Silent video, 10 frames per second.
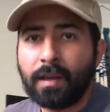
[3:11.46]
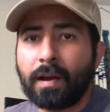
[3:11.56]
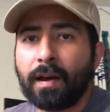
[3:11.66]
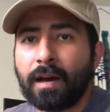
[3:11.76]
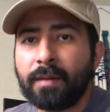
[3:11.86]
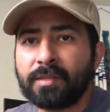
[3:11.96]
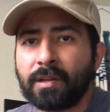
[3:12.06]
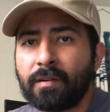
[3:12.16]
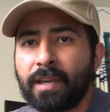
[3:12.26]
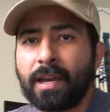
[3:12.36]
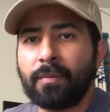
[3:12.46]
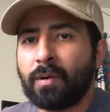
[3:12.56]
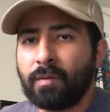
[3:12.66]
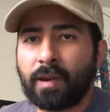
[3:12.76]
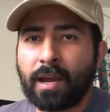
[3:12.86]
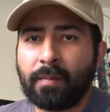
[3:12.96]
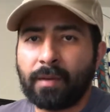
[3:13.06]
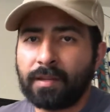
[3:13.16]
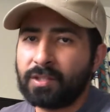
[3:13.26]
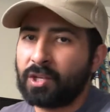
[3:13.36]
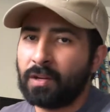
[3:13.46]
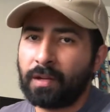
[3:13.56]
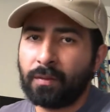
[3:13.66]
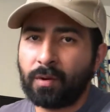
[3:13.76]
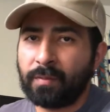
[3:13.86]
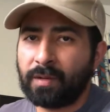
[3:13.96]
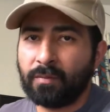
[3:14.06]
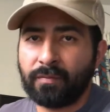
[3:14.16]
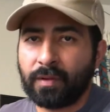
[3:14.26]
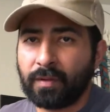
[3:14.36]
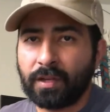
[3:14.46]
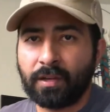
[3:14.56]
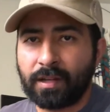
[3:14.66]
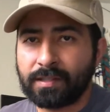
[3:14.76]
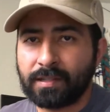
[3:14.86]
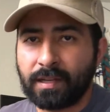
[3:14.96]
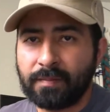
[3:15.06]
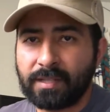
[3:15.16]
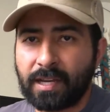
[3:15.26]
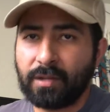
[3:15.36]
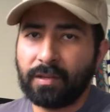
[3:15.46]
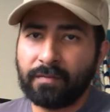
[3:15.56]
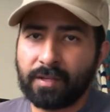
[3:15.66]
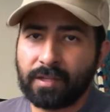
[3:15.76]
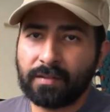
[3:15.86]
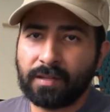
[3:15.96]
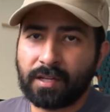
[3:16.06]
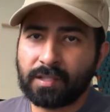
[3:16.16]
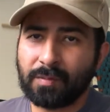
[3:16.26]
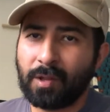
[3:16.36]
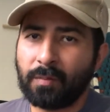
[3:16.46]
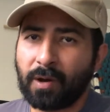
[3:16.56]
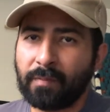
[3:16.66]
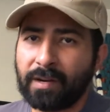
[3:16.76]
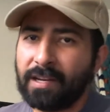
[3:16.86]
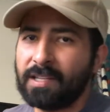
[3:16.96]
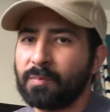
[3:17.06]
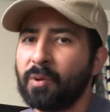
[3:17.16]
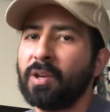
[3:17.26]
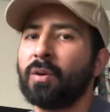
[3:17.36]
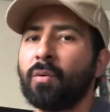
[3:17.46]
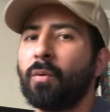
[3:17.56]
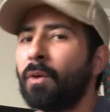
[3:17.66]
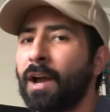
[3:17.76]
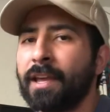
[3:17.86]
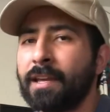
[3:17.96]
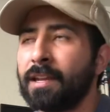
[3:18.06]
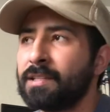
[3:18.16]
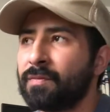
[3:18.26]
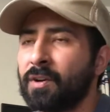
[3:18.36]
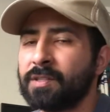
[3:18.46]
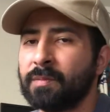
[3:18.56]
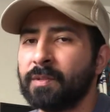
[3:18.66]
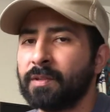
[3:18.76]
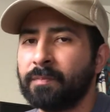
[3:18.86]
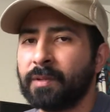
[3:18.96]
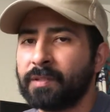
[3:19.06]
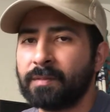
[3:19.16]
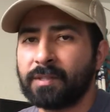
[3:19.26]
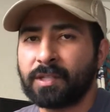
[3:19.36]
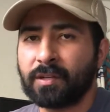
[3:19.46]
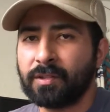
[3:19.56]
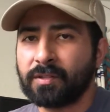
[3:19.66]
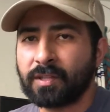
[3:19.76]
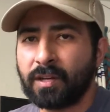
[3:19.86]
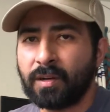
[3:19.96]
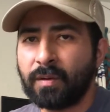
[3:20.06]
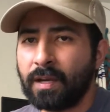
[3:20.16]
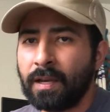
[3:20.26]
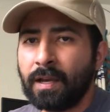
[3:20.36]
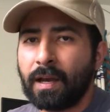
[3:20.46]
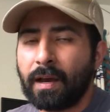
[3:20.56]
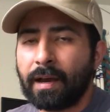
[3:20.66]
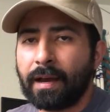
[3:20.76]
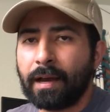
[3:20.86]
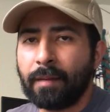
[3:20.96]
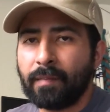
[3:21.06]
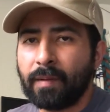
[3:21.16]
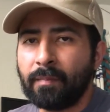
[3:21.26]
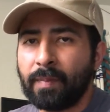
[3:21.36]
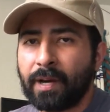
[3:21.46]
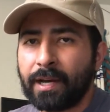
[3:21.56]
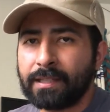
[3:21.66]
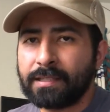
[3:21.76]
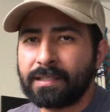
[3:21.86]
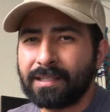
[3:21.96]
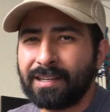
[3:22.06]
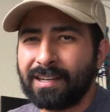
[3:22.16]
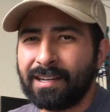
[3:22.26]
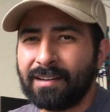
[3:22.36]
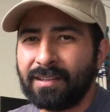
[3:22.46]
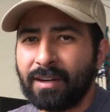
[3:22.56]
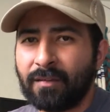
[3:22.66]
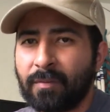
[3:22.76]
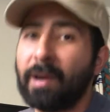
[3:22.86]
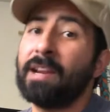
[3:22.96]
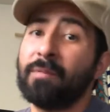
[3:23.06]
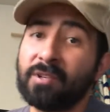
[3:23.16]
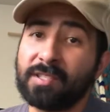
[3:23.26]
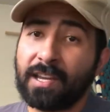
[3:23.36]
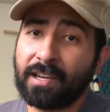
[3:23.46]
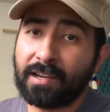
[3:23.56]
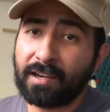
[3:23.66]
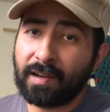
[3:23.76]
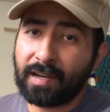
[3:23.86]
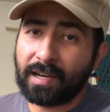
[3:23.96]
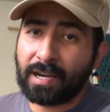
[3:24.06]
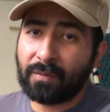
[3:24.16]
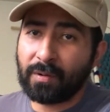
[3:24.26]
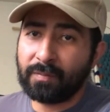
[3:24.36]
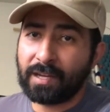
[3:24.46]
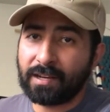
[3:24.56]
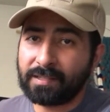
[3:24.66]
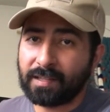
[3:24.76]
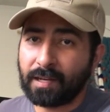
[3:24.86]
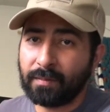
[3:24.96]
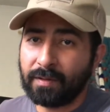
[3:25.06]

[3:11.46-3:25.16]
So yeah, I won't, on this channel I won't be reviewing a lot of subs. I do live in a small apartment. It is pretty quiet as far as the building materials go. But for my neighbor's sake, I won't get a sub.